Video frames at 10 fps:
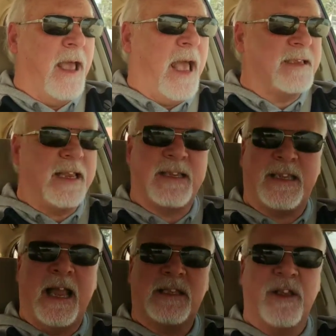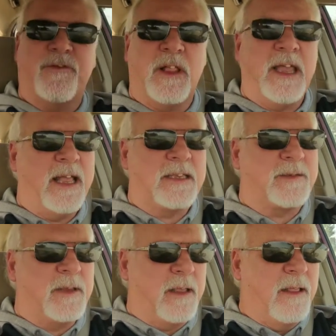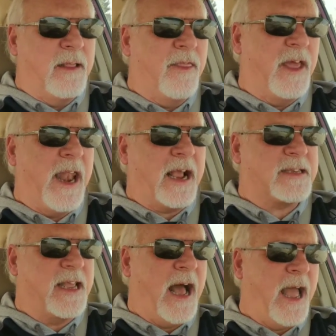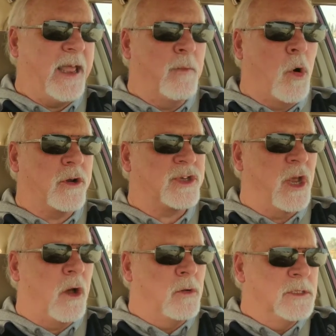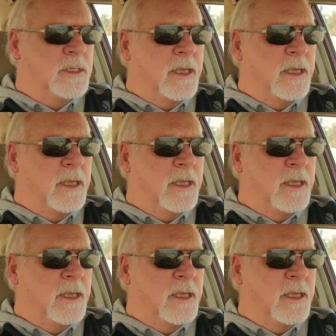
as extensively as the next guy, and more so.